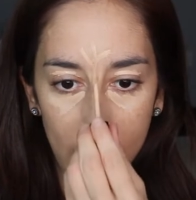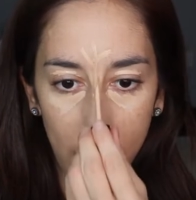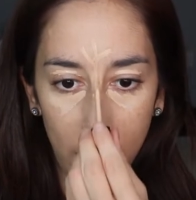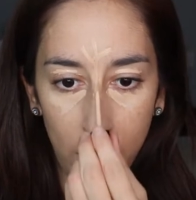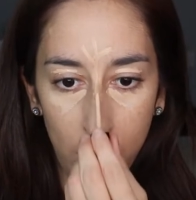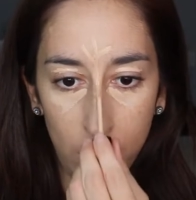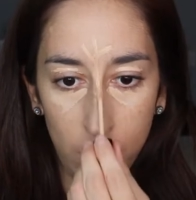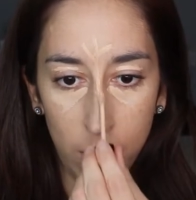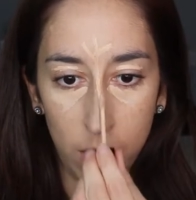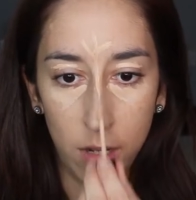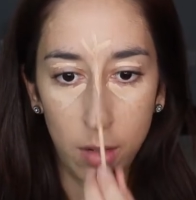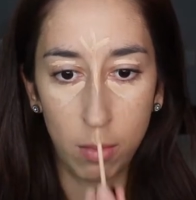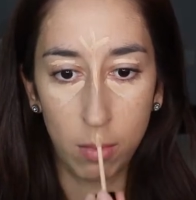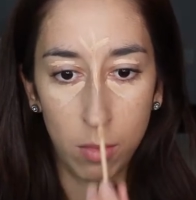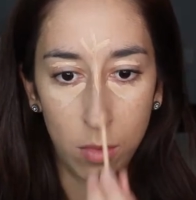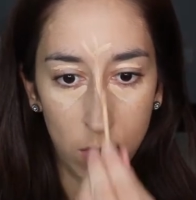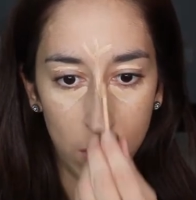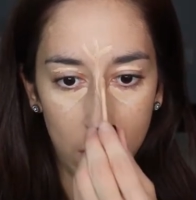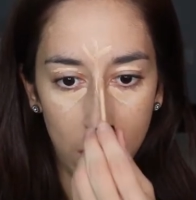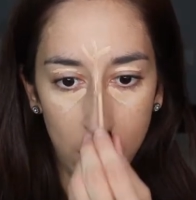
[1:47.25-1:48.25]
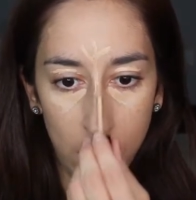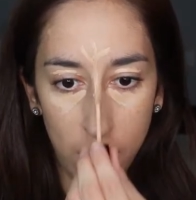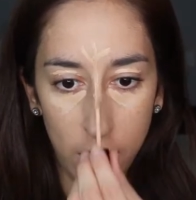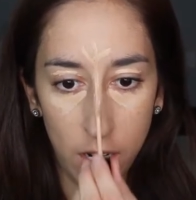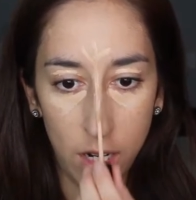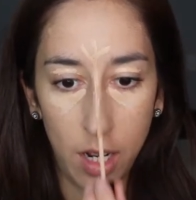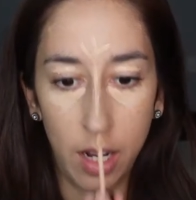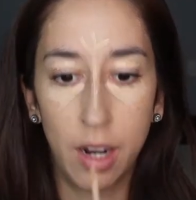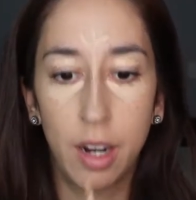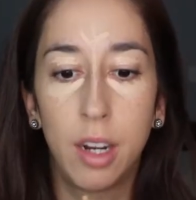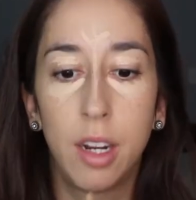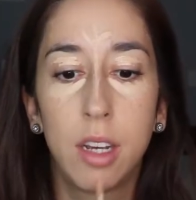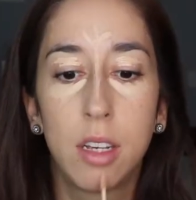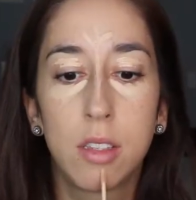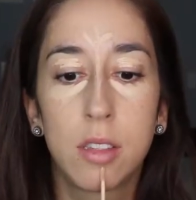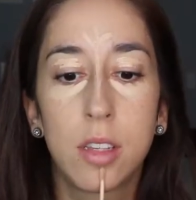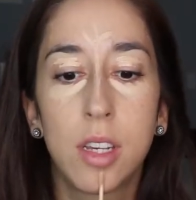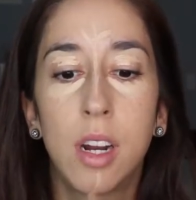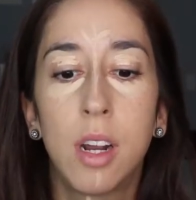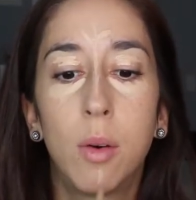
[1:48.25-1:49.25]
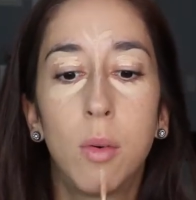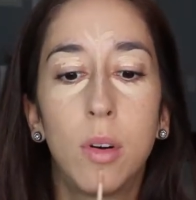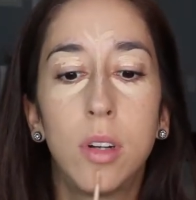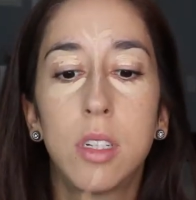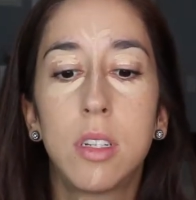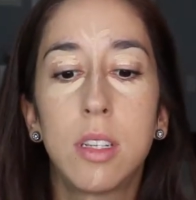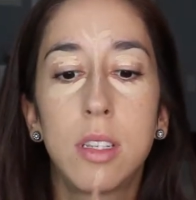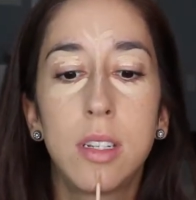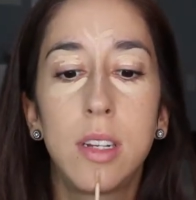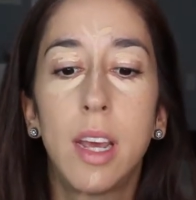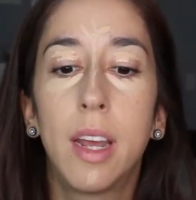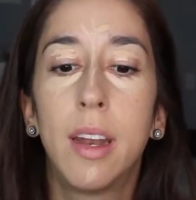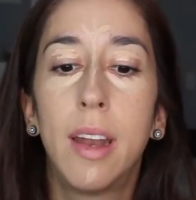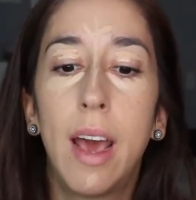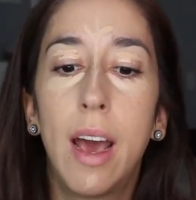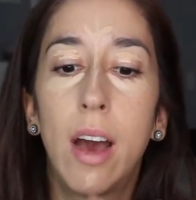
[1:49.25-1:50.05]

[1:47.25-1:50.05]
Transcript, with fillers: a little bit more in areas that I want to stand